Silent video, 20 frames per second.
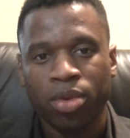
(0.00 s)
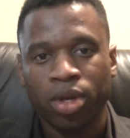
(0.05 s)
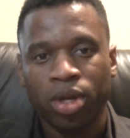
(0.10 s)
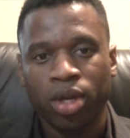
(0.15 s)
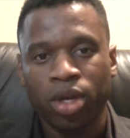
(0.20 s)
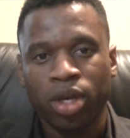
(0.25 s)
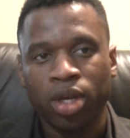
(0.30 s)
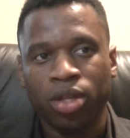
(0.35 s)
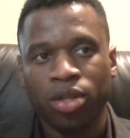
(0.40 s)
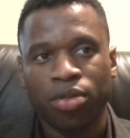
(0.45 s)

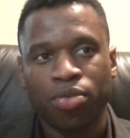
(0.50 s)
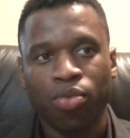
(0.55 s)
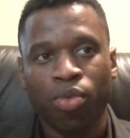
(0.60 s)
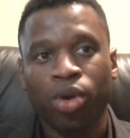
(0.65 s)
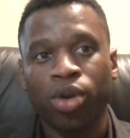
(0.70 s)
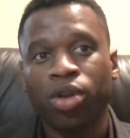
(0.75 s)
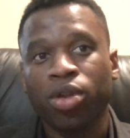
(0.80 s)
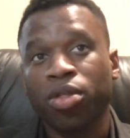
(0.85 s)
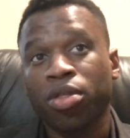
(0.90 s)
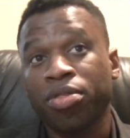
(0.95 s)
It's
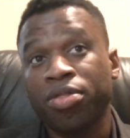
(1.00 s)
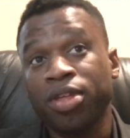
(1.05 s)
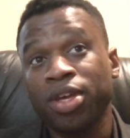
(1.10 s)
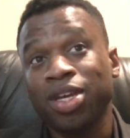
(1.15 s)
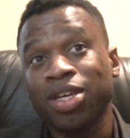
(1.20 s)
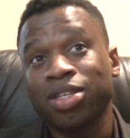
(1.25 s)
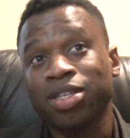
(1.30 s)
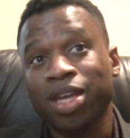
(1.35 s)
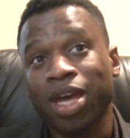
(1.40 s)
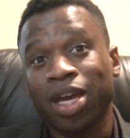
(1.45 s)
one of the
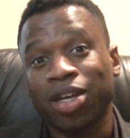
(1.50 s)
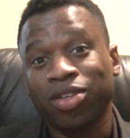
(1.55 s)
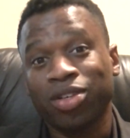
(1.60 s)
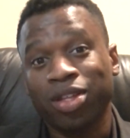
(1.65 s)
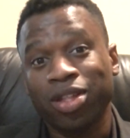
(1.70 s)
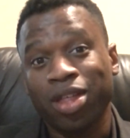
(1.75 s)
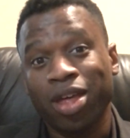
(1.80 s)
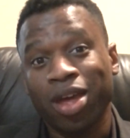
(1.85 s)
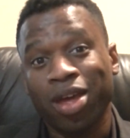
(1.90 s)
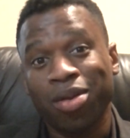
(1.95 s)
things
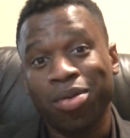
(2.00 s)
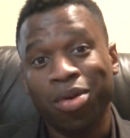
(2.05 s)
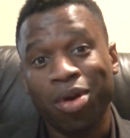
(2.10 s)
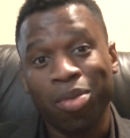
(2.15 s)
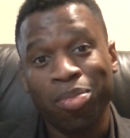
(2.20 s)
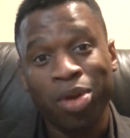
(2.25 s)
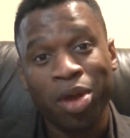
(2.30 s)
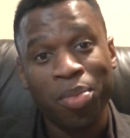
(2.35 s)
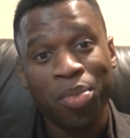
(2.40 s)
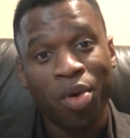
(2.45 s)
actually
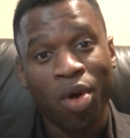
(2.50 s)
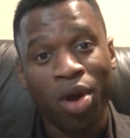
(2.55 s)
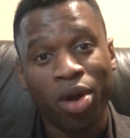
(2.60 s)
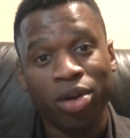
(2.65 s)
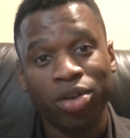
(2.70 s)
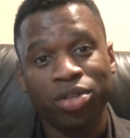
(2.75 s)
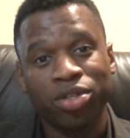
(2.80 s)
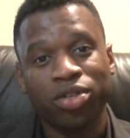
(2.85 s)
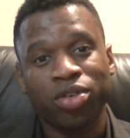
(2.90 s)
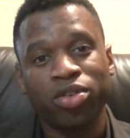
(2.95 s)
that people are
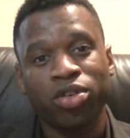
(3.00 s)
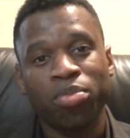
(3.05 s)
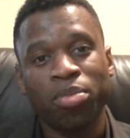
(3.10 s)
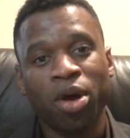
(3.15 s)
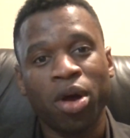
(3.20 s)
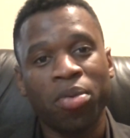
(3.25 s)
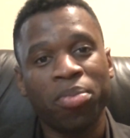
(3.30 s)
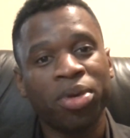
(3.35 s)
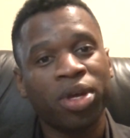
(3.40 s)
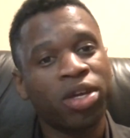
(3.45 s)
concerned
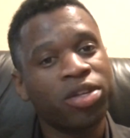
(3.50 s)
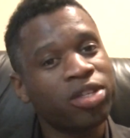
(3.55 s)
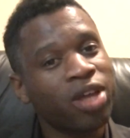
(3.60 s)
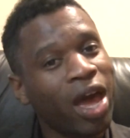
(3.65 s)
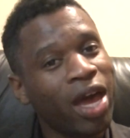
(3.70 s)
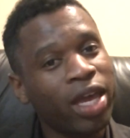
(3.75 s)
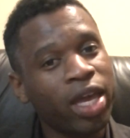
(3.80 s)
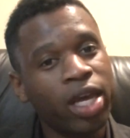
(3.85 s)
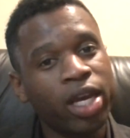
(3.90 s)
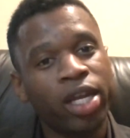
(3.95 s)
about because
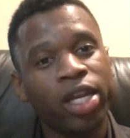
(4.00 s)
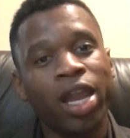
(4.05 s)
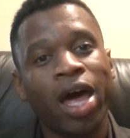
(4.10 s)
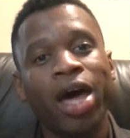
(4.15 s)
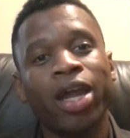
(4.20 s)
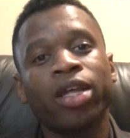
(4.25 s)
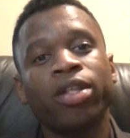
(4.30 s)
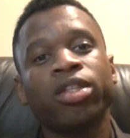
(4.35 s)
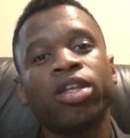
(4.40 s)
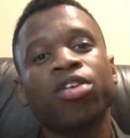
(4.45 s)
I get a
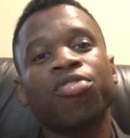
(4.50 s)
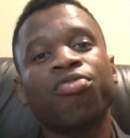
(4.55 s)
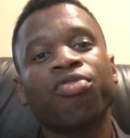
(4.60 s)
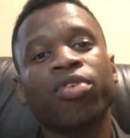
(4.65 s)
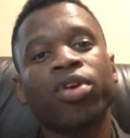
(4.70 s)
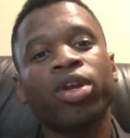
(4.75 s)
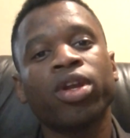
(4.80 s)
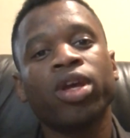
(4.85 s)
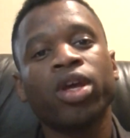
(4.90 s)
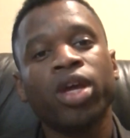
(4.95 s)
lot of
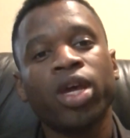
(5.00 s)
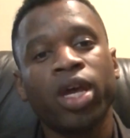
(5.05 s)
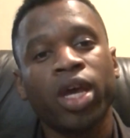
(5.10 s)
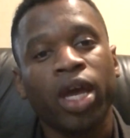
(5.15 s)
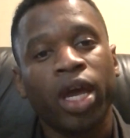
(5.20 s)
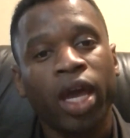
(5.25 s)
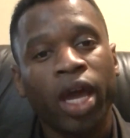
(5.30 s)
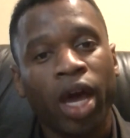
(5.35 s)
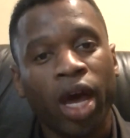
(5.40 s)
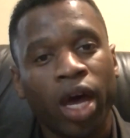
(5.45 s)
different
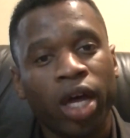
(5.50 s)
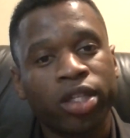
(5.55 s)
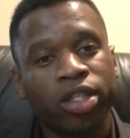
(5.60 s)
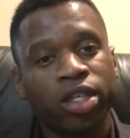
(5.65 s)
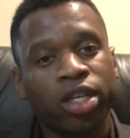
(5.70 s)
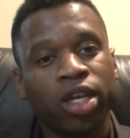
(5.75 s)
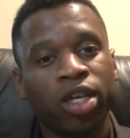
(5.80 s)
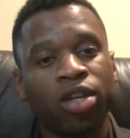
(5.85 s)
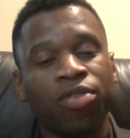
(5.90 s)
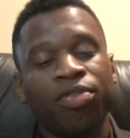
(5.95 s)

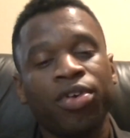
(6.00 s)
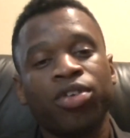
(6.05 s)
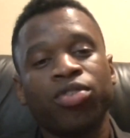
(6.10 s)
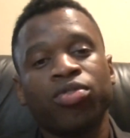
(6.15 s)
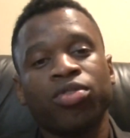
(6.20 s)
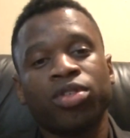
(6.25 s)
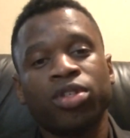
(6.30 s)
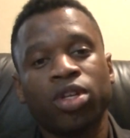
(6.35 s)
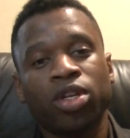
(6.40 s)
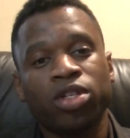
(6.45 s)

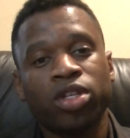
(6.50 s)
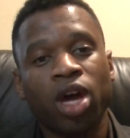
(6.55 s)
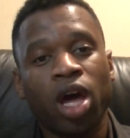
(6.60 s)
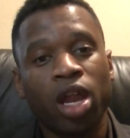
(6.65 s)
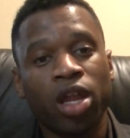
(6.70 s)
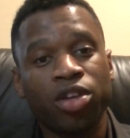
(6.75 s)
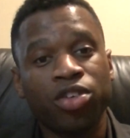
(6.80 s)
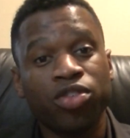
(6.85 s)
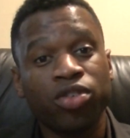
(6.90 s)
individuals in the challenge.